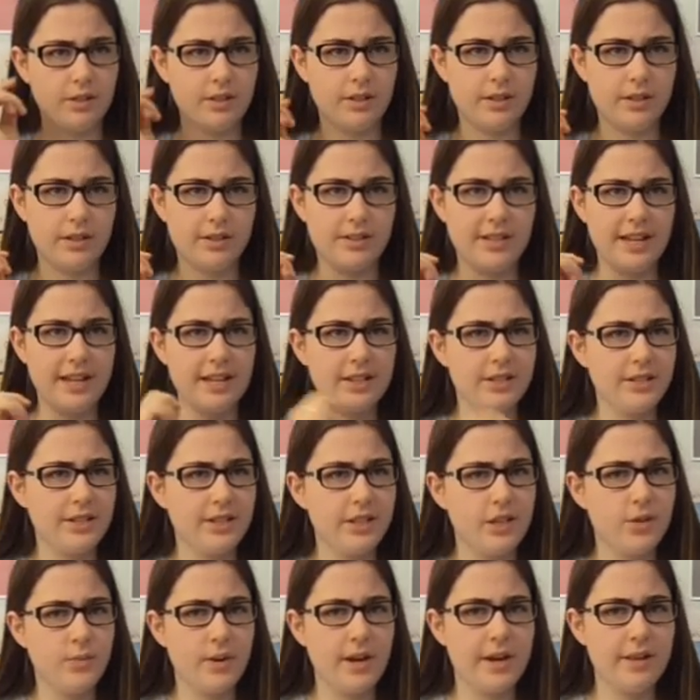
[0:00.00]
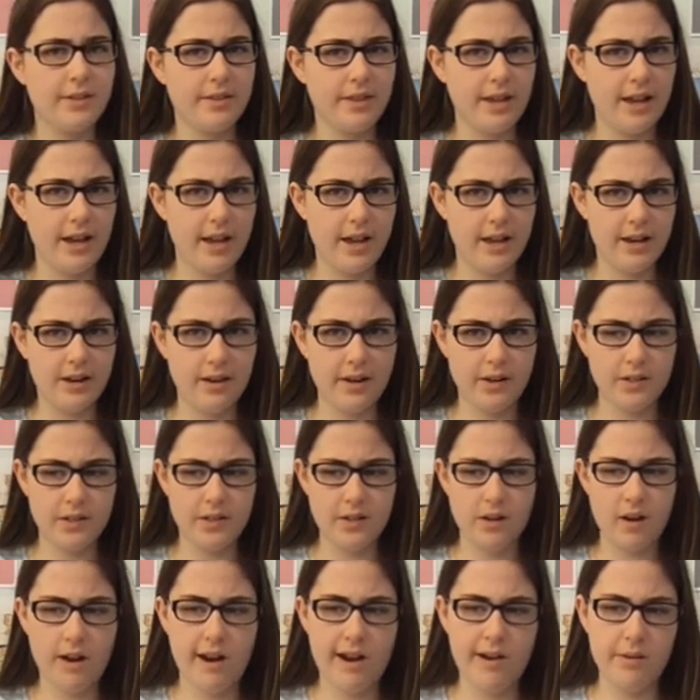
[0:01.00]
Does that insinuate that
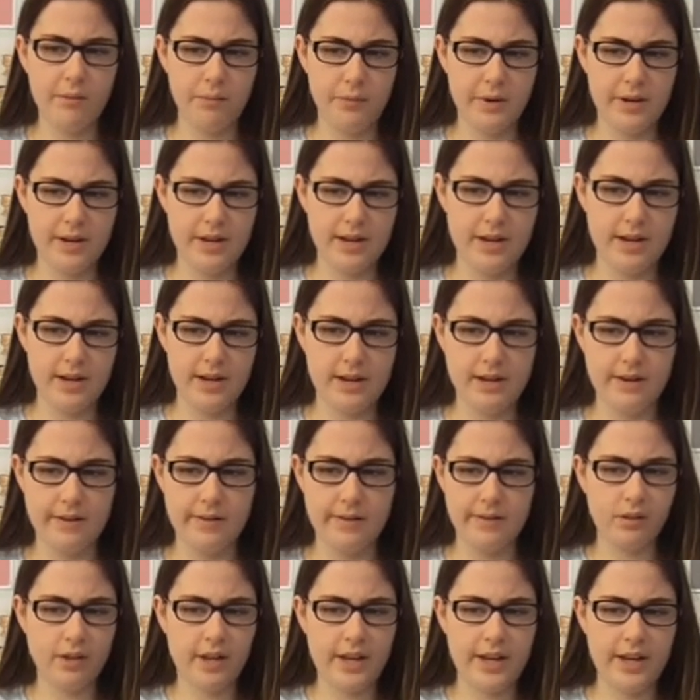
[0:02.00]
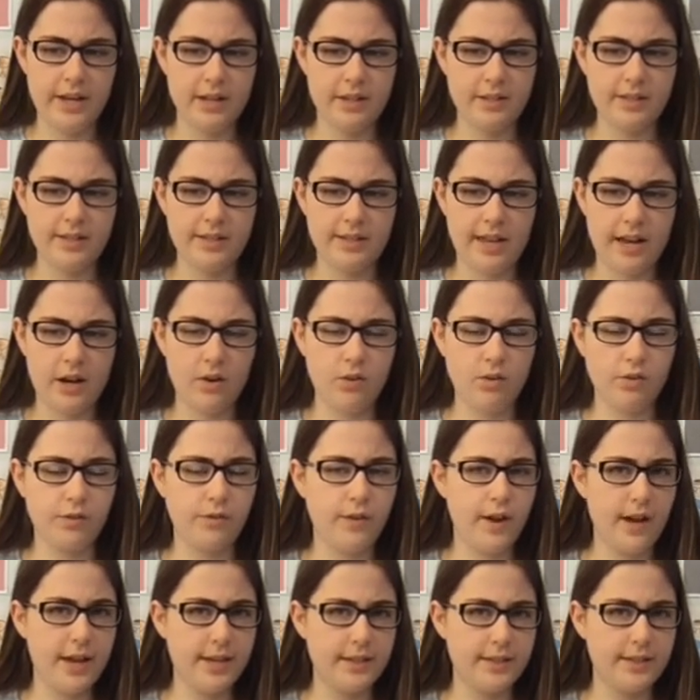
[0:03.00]
Irene, like,
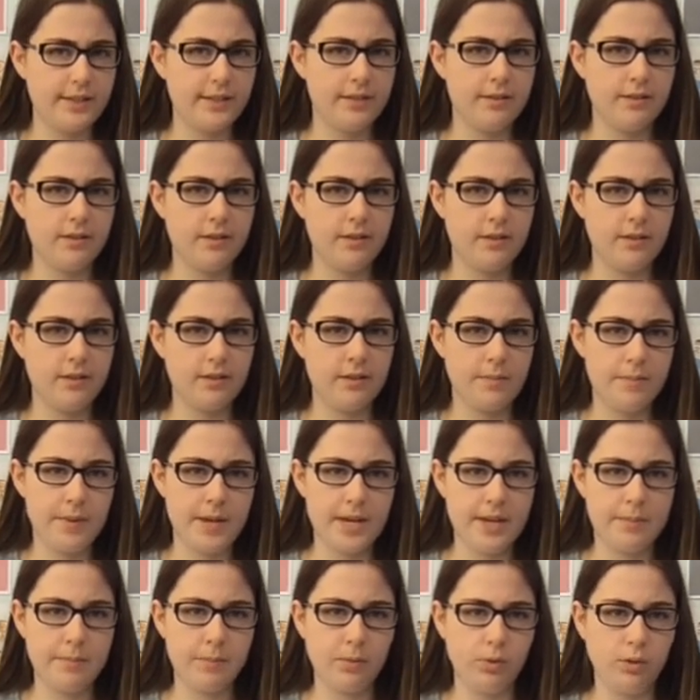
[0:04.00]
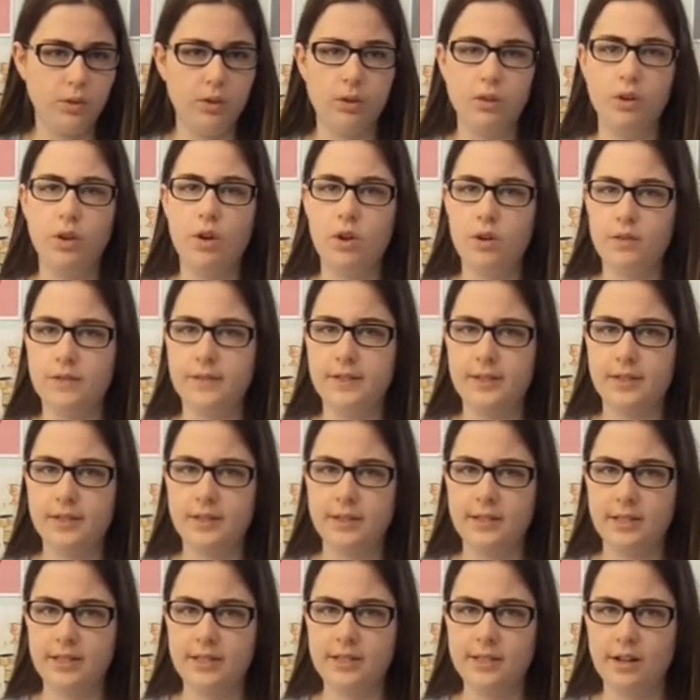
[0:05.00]
sacrificed the people of
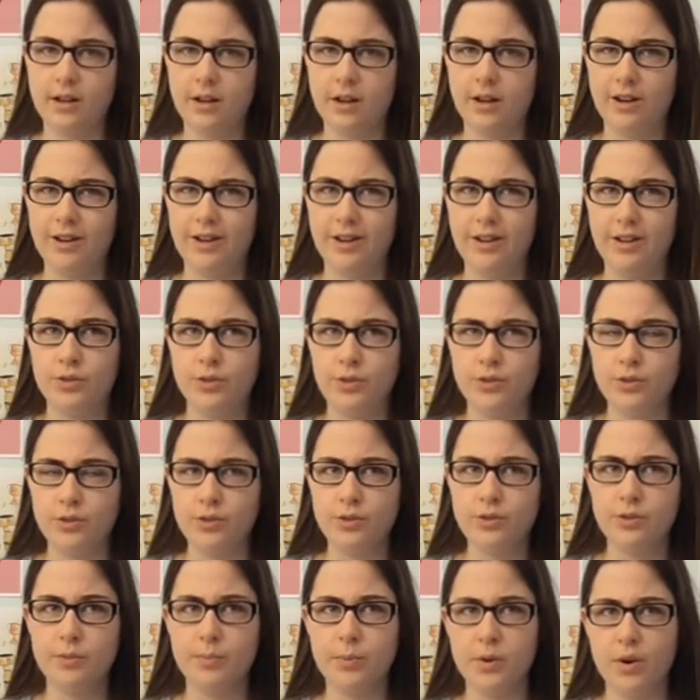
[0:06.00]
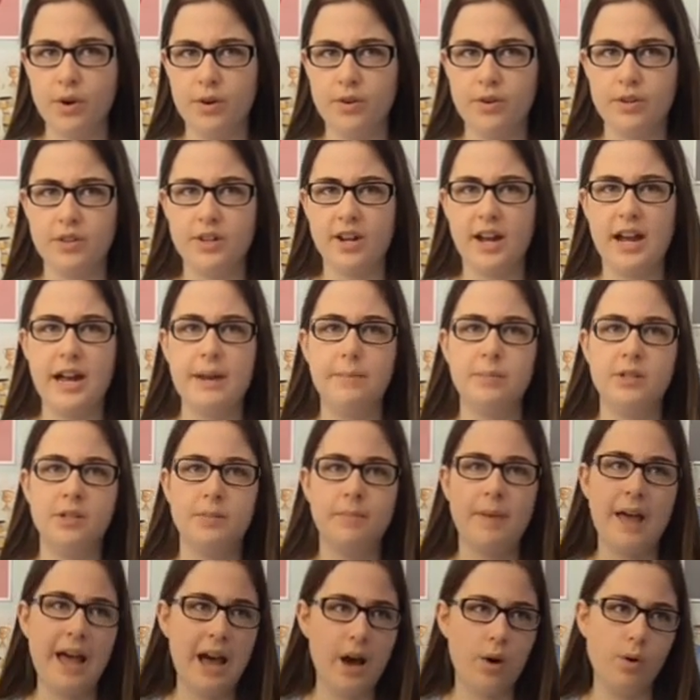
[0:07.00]
Zitar to the prototype
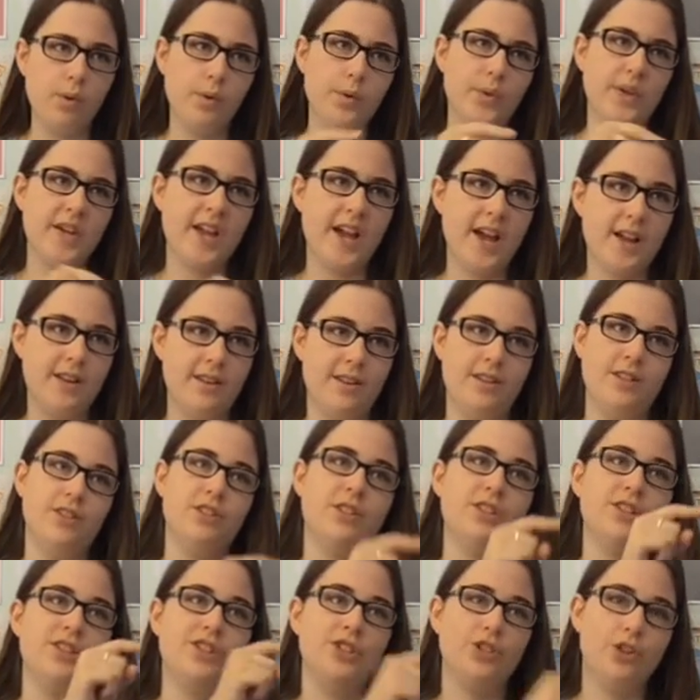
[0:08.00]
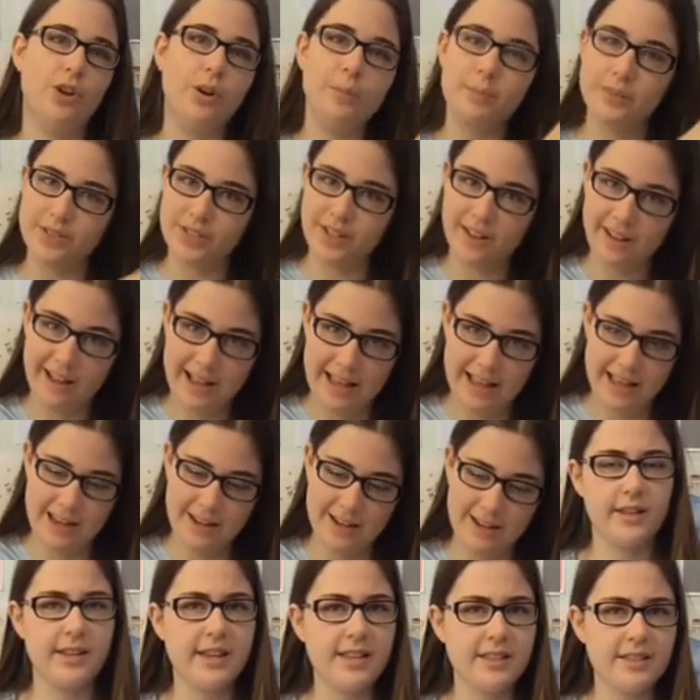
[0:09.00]
to power the cannon to stop
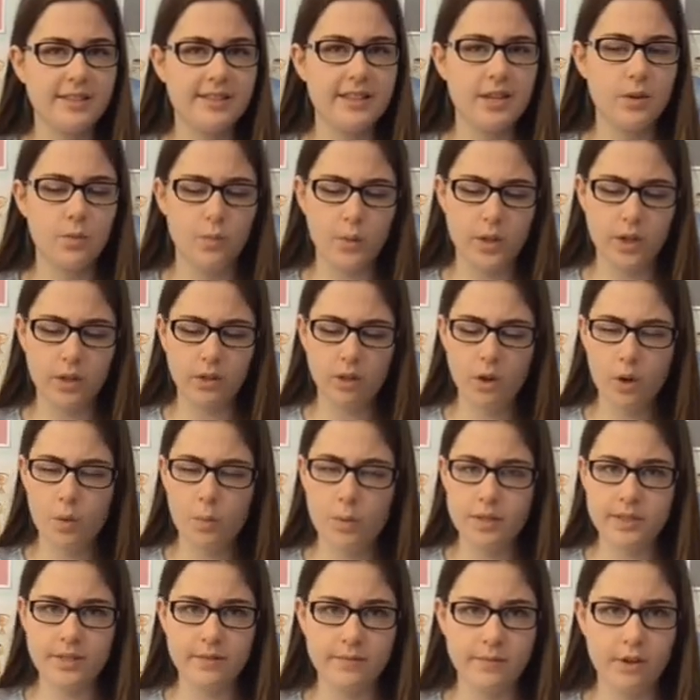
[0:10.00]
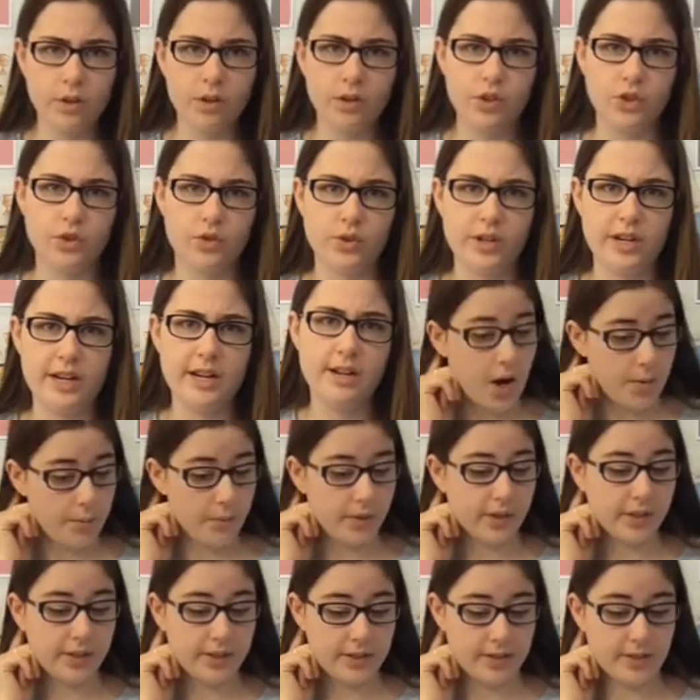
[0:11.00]
Zaid against their will, or was it voluntary? I'm
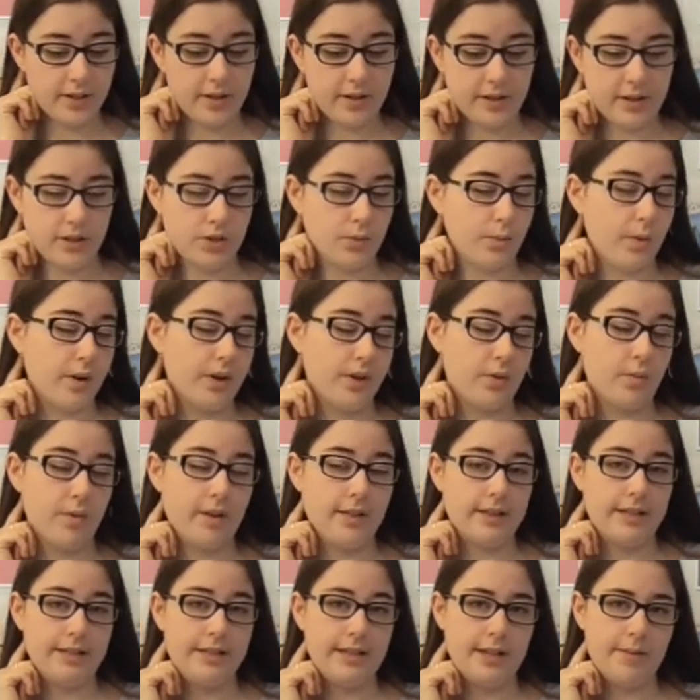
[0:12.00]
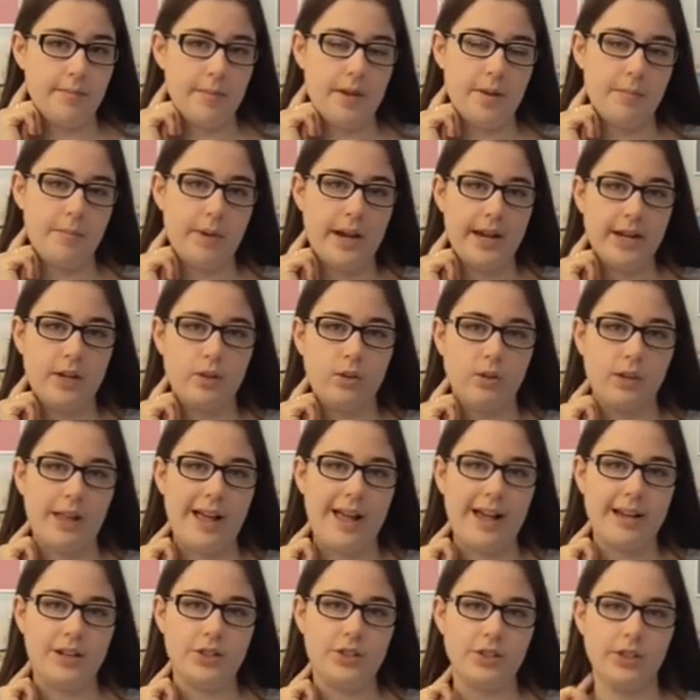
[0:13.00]
really starting to wonder whether Dem and Michael
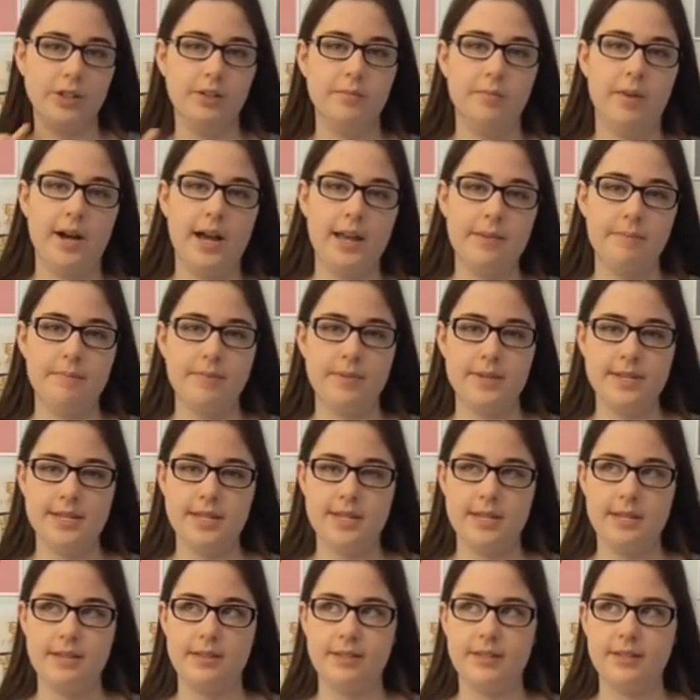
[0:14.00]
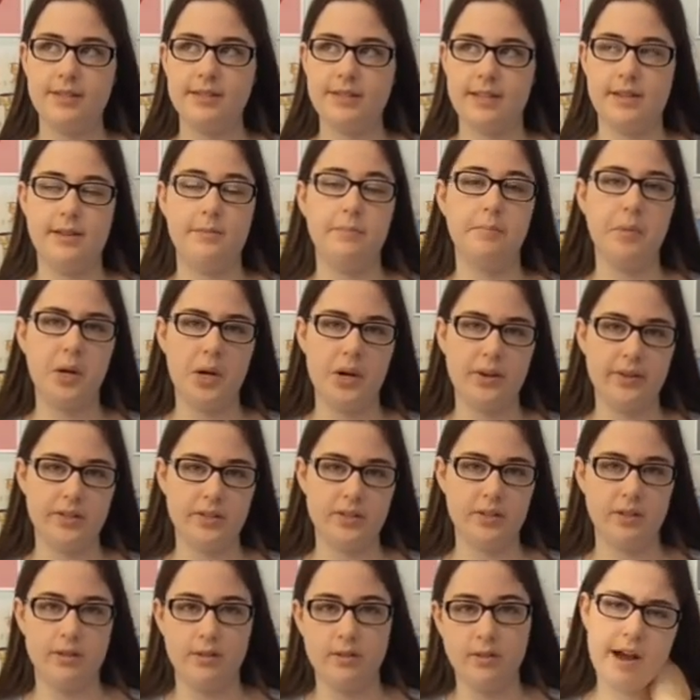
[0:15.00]
actually might be the same
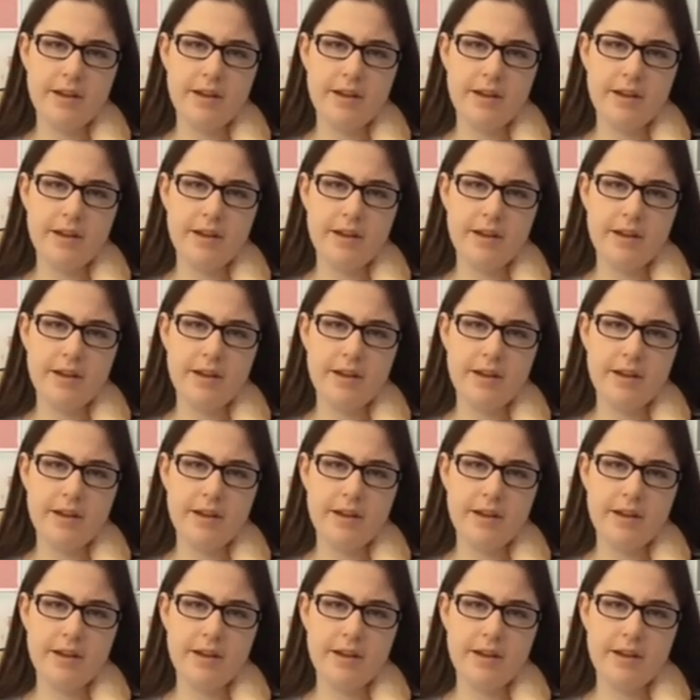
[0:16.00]
person.